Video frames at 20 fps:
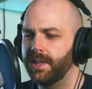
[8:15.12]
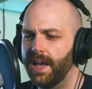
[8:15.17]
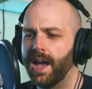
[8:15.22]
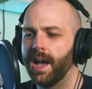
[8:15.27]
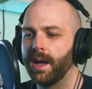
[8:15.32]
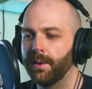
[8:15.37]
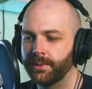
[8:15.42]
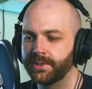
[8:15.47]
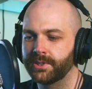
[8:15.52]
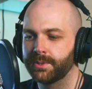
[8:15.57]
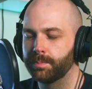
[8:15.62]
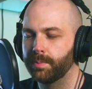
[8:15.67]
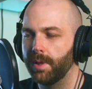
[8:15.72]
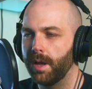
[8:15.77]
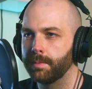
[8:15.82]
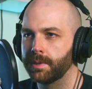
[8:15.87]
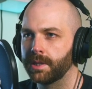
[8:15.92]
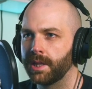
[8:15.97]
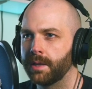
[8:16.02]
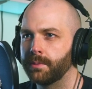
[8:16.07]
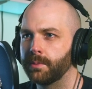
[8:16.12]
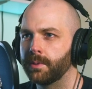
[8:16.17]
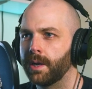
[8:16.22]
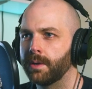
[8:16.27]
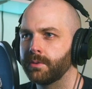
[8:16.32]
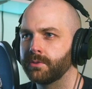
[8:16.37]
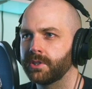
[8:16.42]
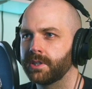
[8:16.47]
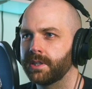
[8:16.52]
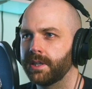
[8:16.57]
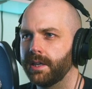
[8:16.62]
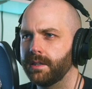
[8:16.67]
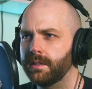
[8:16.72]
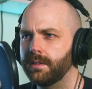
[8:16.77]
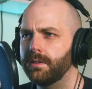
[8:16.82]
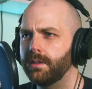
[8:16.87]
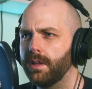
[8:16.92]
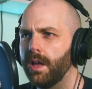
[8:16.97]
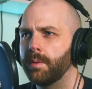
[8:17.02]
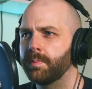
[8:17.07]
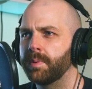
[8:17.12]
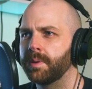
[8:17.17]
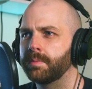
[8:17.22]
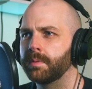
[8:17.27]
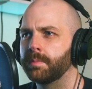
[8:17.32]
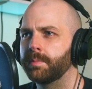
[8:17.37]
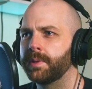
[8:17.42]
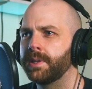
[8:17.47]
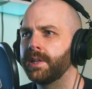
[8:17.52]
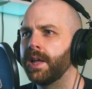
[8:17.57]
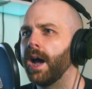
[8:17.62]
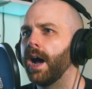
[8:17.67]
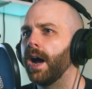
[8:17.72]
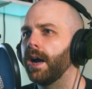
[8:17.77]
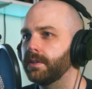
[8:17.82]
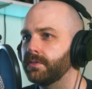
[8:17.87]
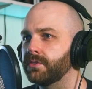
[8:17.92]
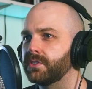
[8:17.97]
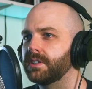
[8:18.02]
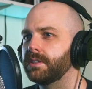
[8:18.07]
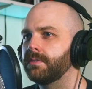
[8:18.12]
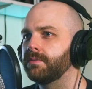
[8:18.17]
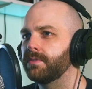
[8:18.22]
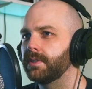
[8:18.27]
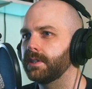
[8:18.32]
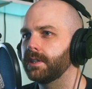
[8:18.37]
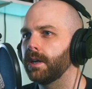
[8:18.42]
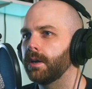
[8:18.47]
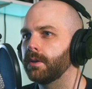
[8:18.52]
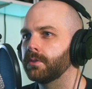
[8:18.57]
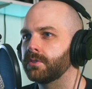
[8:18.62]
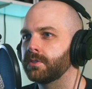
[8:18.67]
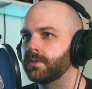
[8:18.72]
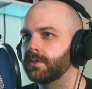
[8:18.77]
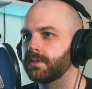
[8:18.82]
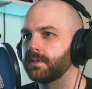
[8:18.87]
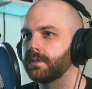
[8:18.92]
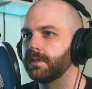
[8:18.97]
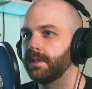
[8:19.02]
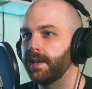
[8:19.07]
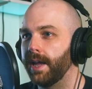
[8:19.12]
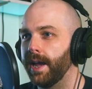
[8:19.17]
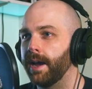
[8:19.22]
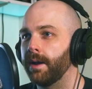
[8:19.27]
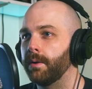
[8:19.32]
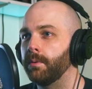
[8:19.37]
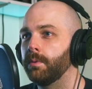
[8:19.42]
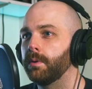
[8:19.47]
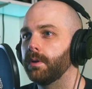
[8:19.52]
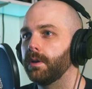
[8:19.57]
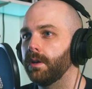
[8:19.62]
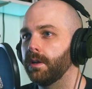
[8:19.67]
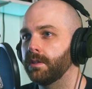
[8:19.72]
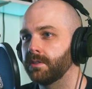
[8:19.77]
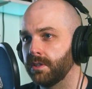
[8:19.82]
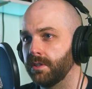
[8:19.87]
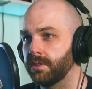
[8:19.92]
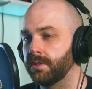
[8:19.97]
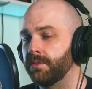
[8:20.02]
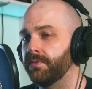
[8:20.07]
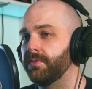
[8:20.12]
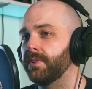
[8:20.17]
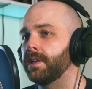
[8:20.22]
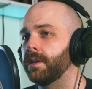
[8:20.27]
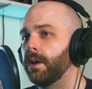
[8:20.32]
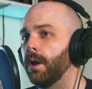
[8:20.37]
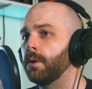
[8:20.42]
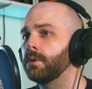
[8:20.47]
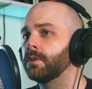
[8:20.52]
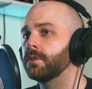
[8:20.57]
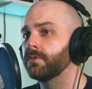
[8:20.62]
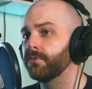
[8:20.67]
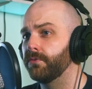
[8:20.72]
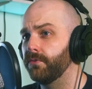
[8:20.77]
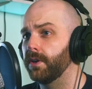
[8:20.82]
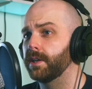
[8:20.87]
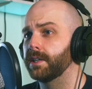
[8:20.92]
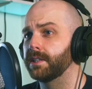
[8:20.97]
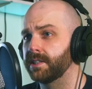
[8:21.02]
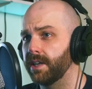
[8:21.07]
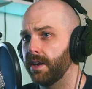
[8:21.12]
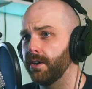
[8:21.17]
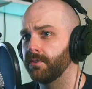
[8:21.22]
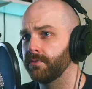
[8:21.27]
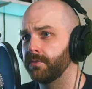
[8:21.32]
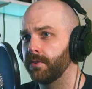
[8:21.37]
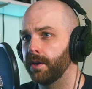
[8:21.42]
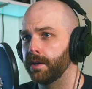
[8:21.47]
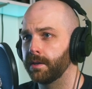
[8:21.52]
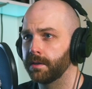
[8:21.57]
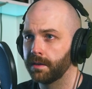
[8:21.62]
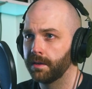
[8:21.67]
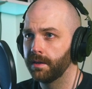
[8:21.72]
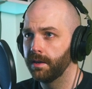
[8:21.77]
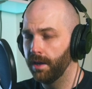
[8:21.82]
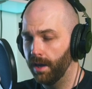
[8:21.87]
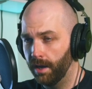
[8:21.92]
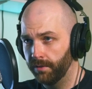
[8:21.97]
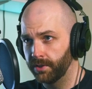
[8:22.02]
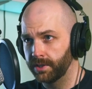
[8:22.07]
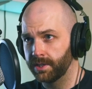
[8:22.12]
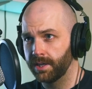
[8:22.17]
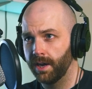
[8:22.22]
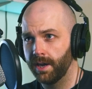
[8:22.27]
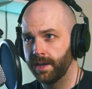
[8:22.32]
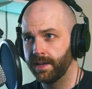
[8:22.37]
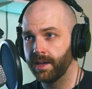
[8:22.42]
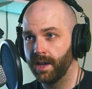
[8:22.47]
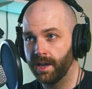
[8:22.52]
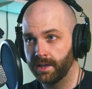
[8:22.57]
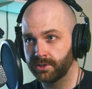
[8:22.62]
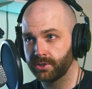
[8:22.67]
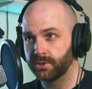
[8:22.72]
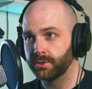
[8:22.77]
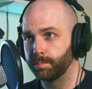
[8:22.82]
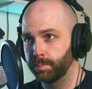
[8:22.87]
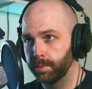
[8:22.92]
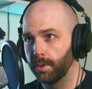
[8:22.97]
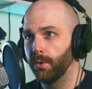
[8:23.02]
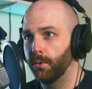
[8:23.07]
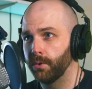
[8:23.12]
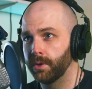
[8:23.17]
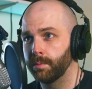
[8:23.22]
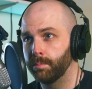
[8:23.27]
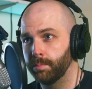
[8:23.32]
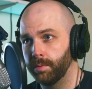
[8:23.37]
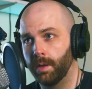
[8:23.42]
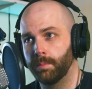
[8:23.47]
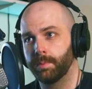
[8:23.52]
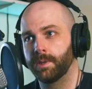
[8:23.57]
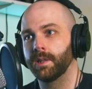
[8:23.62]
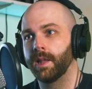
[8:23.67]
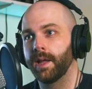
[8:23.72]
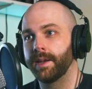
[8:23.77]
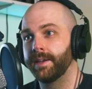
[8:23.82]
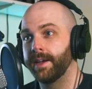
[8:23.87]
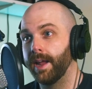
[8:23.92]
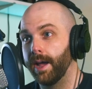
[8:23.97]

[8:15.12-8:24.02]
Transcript: went to Blobbyland when I was a kid, and a lot of people have been there. I've seen videos now, as a video that's fucking terrifying, of a guy exploring Blobbyland